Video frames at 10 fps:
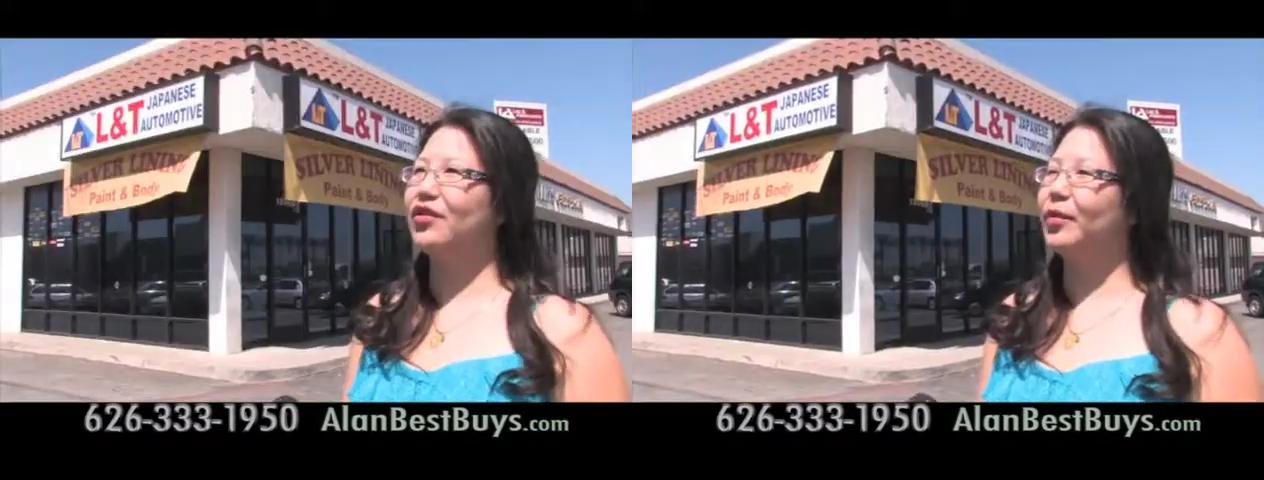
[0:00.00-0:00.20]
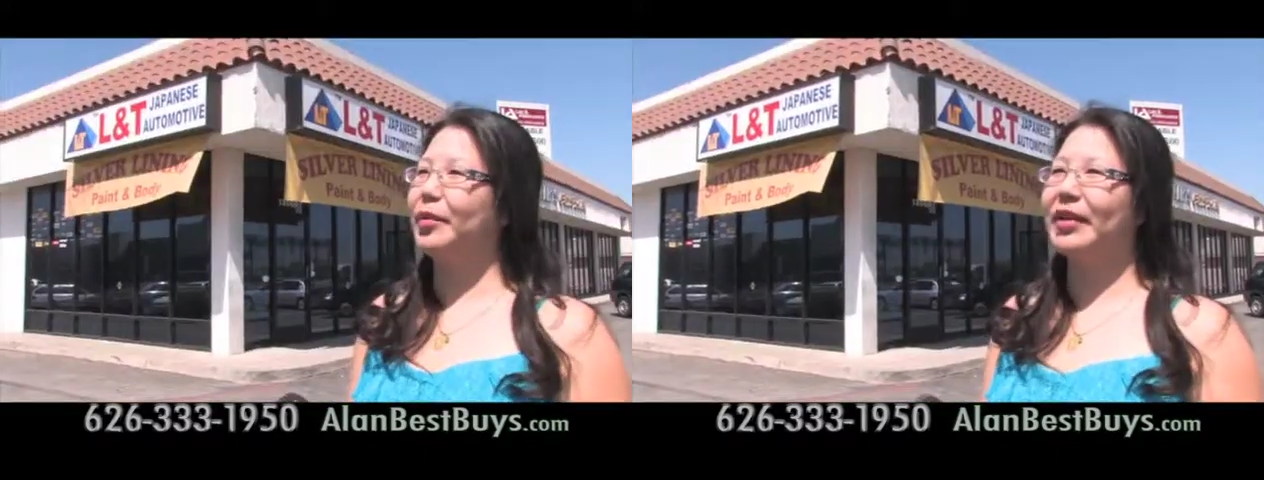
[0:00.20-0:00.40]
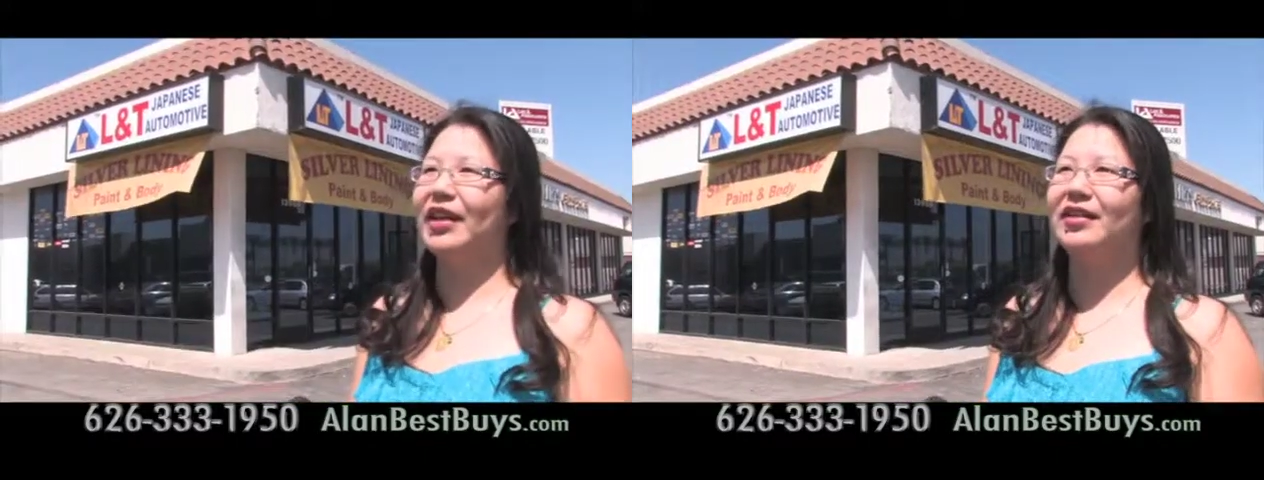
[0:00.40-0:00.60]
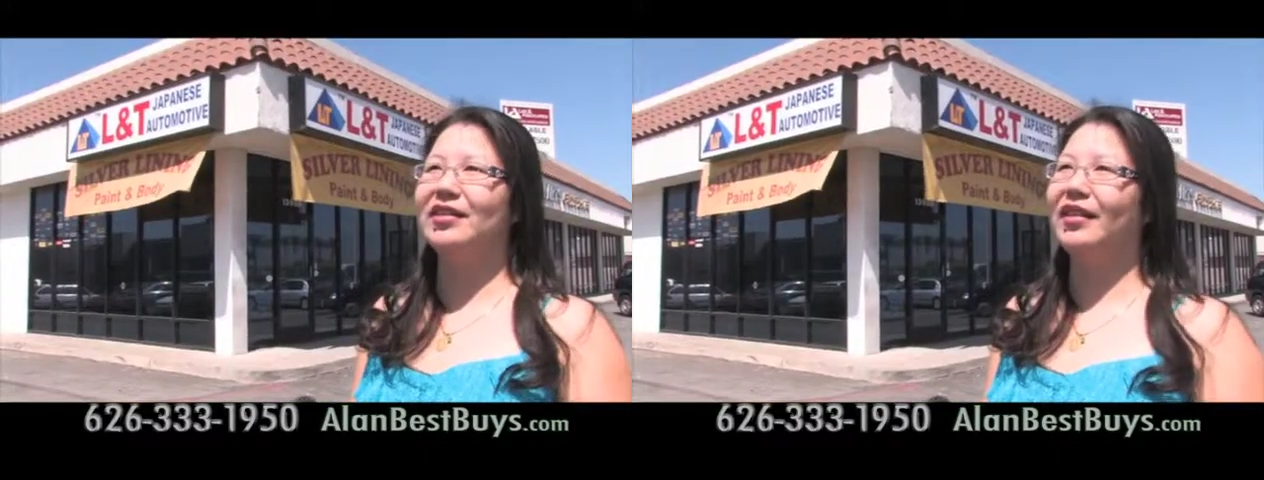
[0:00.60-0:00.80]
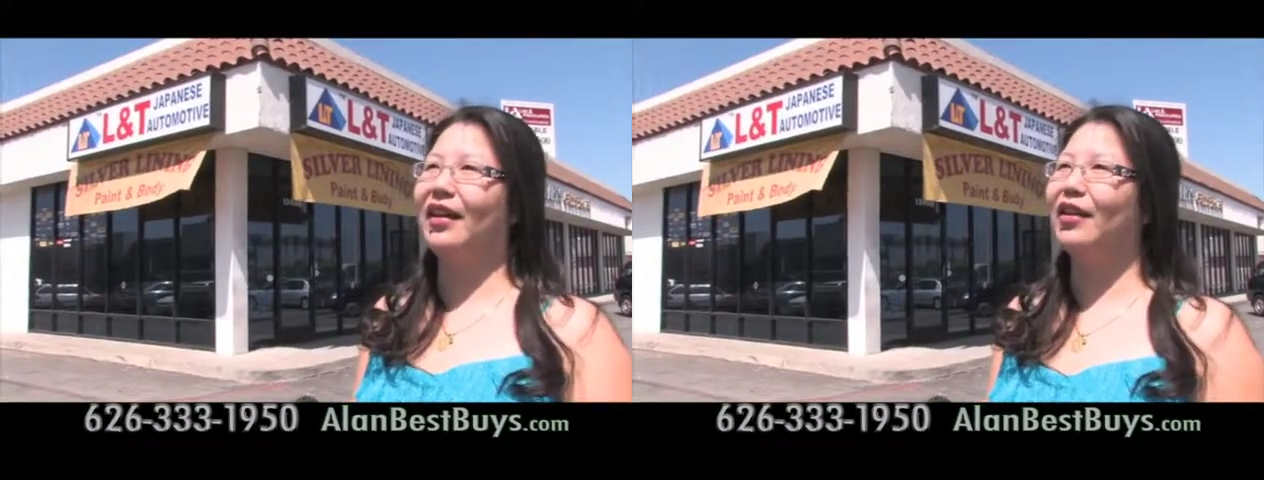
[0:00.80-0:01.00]
From the beginning
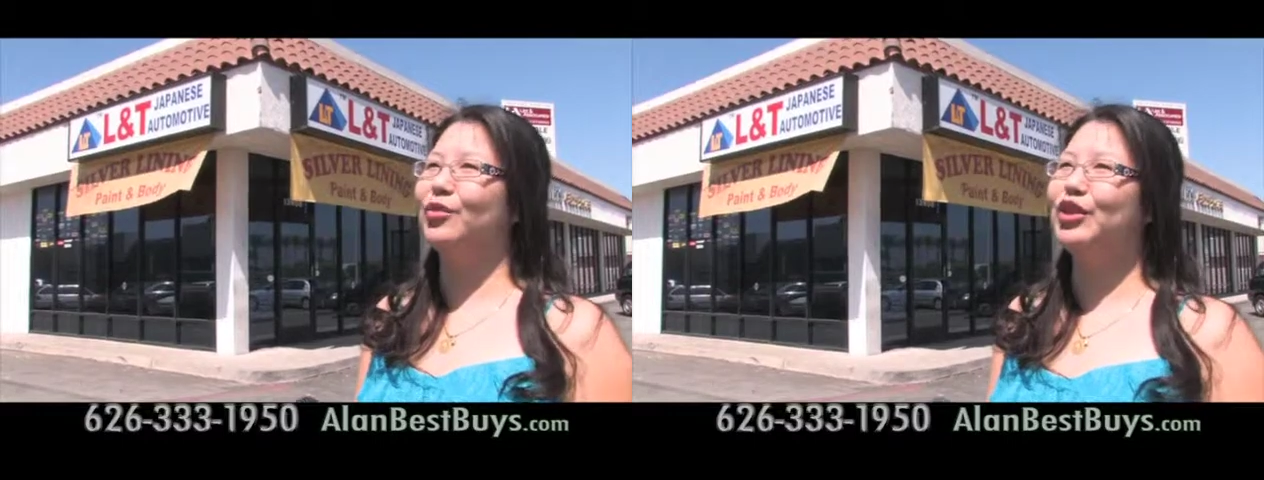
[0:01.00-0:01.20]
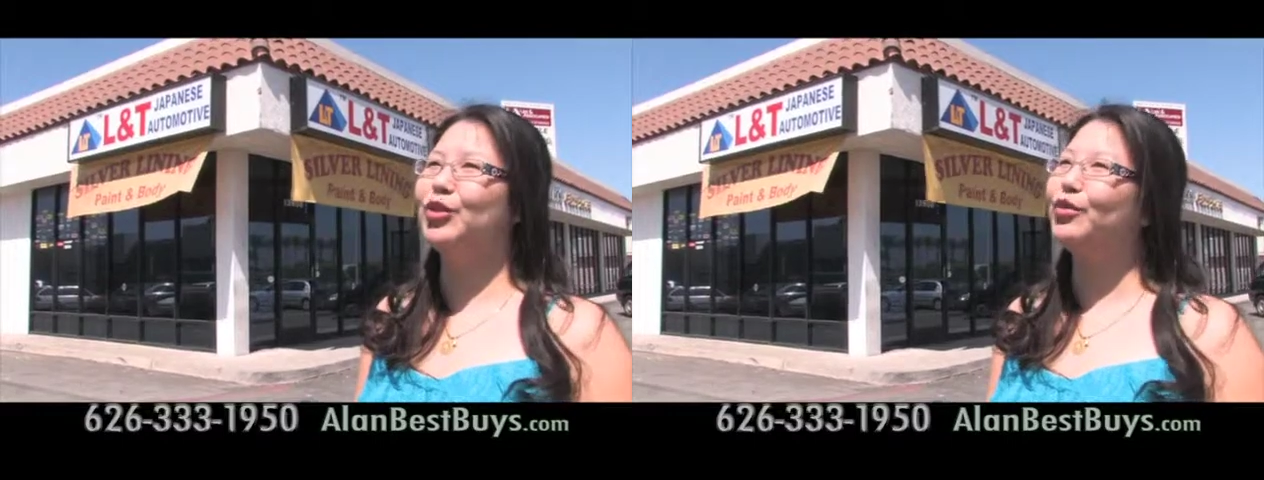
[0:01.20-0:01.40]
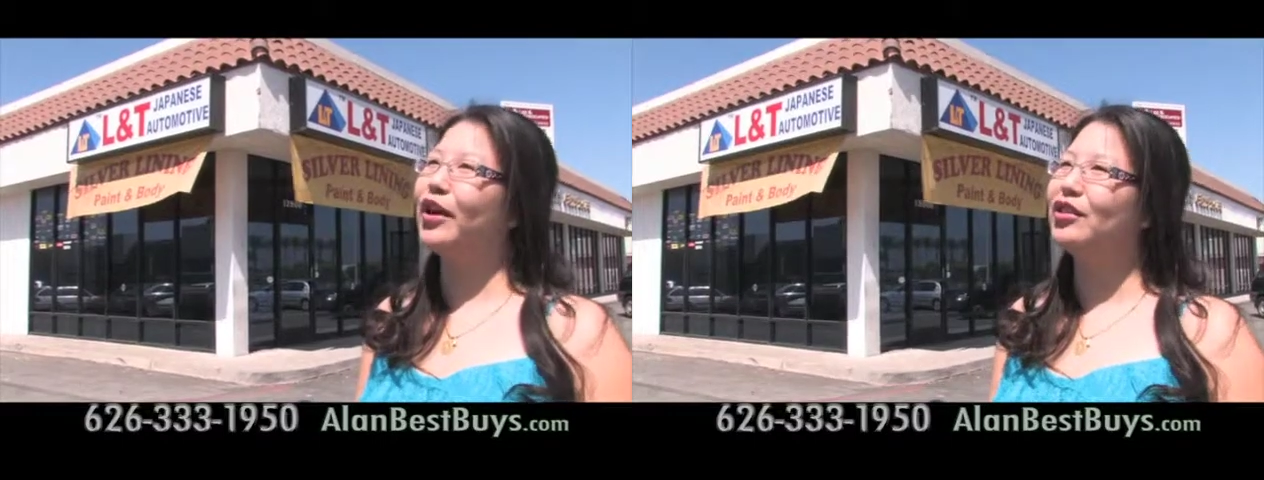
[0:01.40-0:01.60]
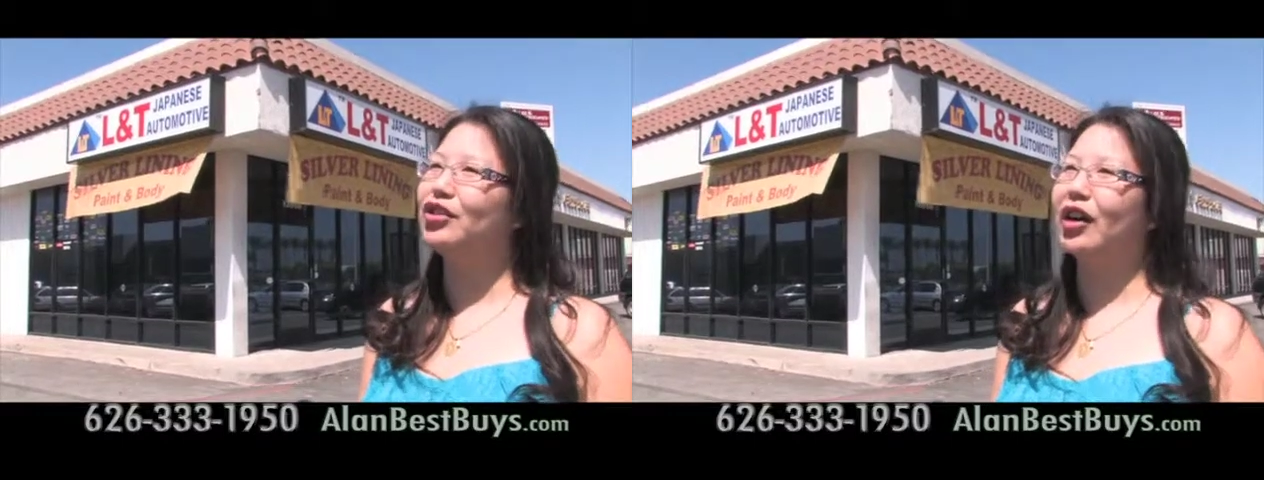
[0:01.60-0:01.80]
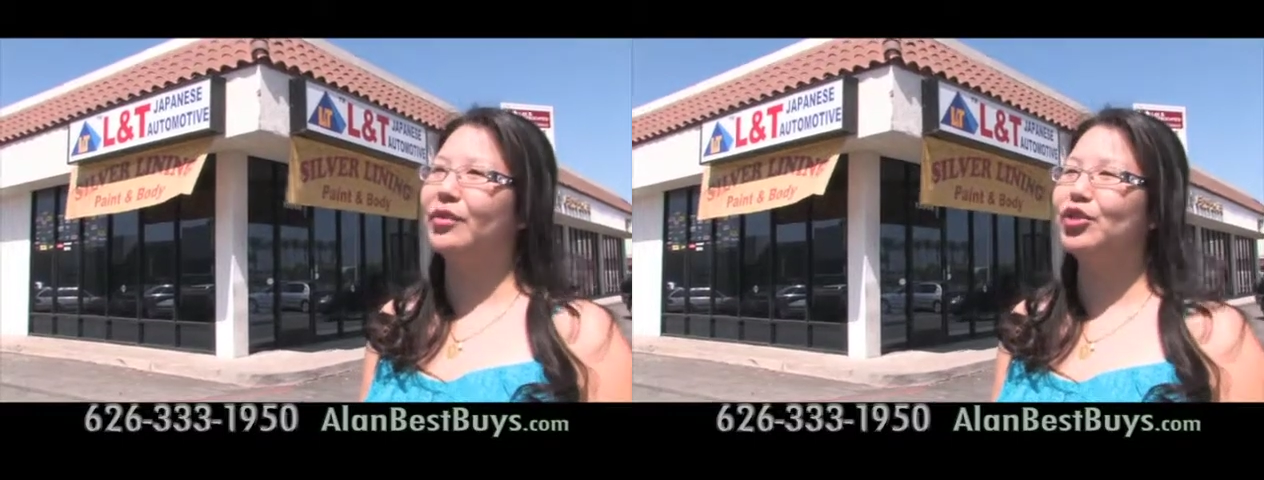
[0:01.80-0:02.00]
to the end, we do brake
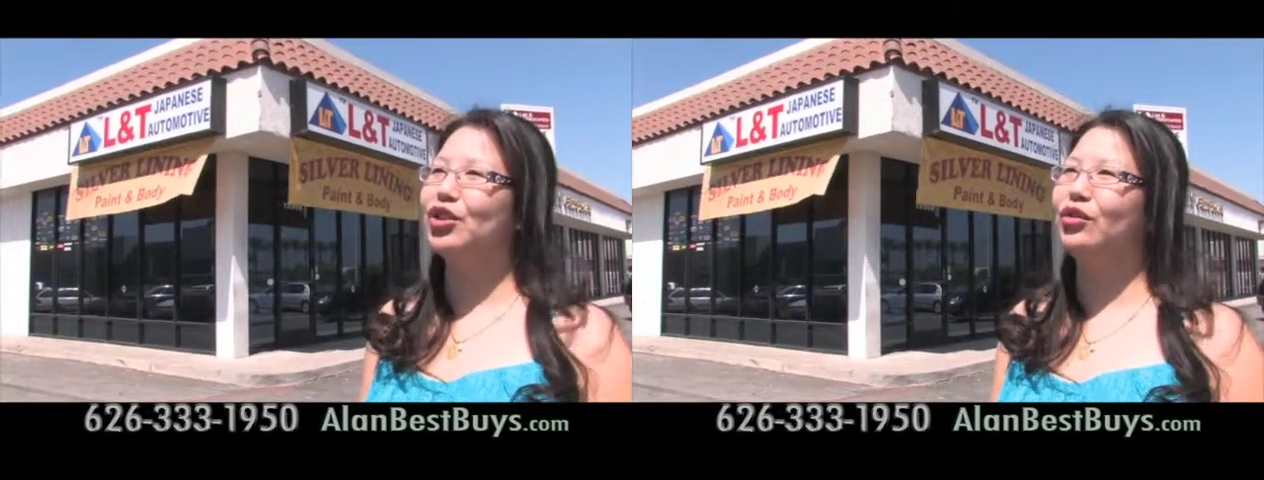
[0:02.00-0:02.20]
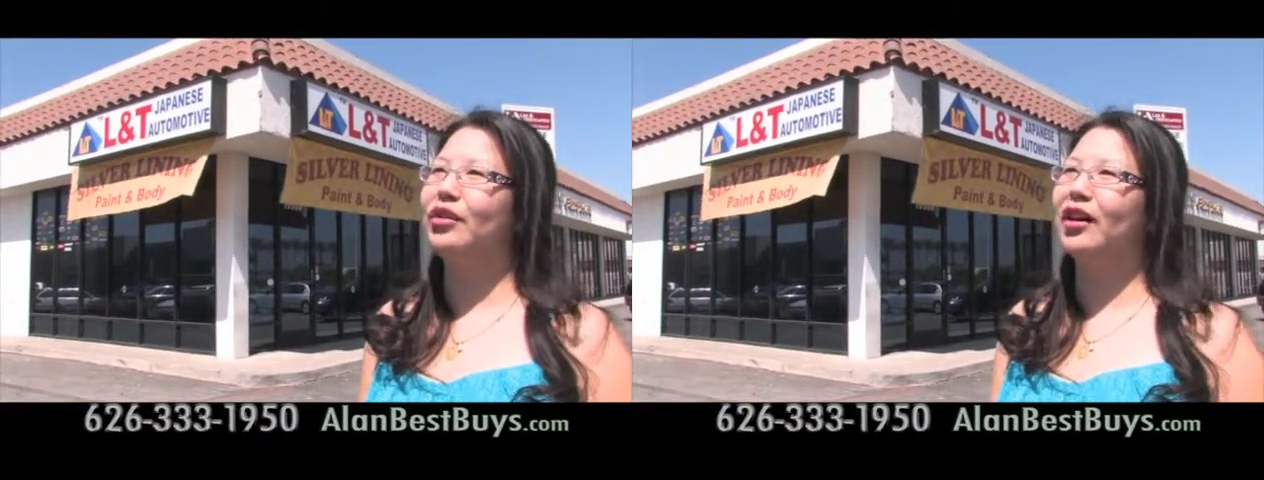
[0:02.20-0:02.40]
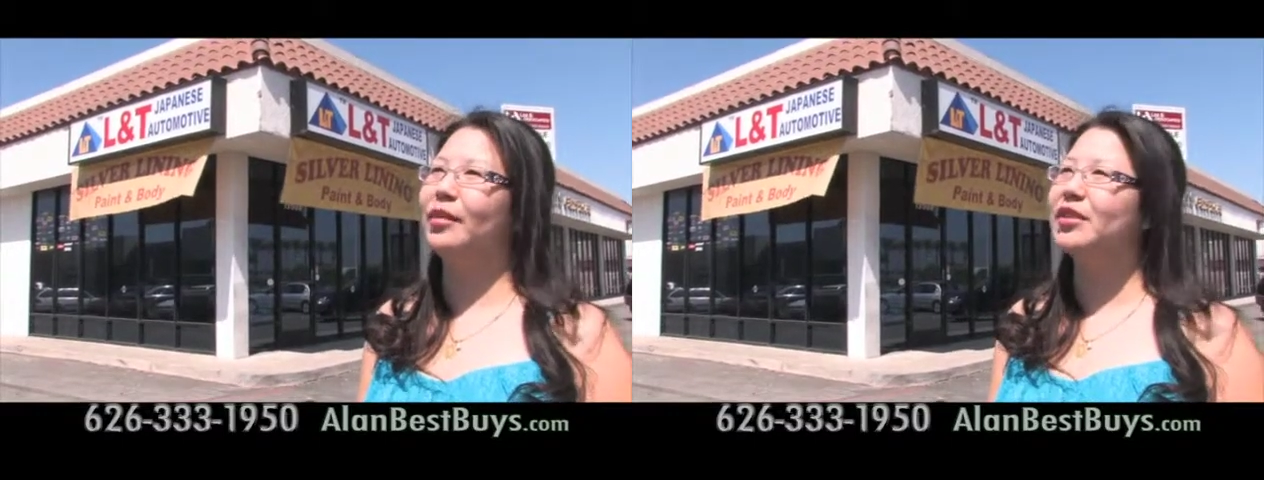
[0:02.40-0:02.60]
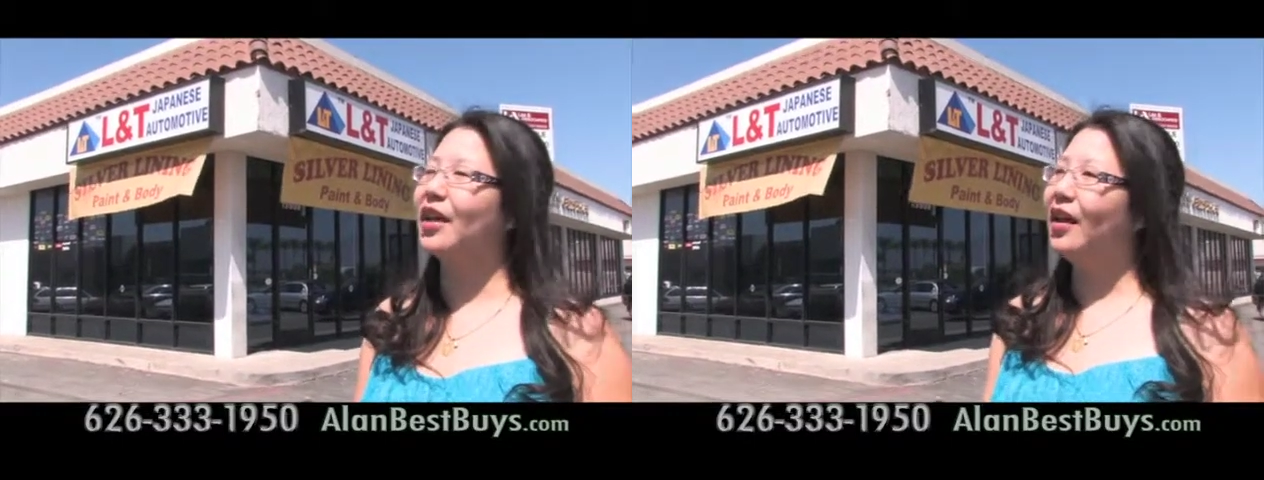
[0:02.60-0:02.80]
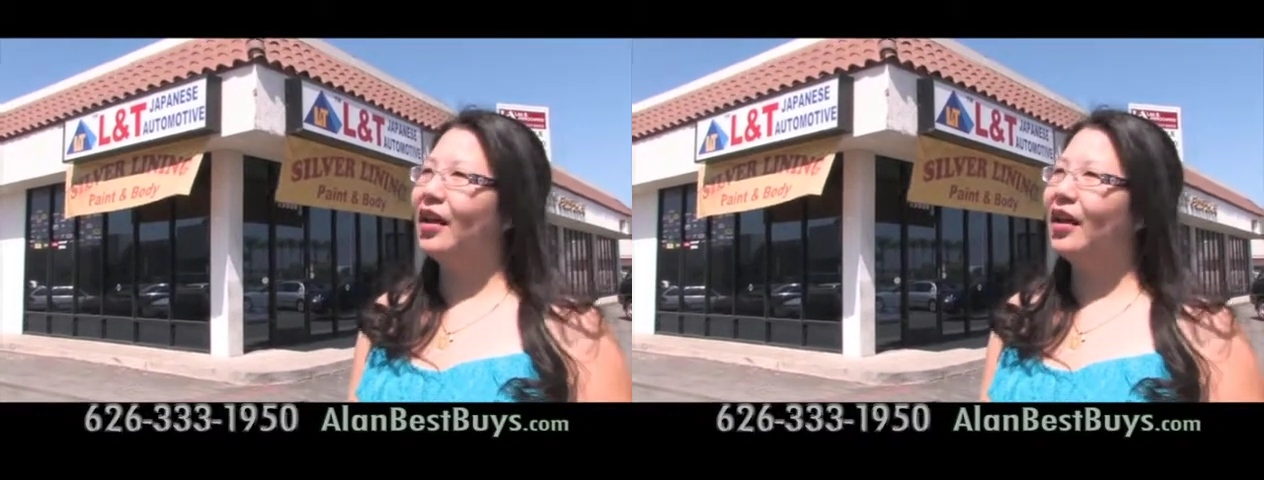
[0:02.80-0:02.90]
jobs, tune-ups,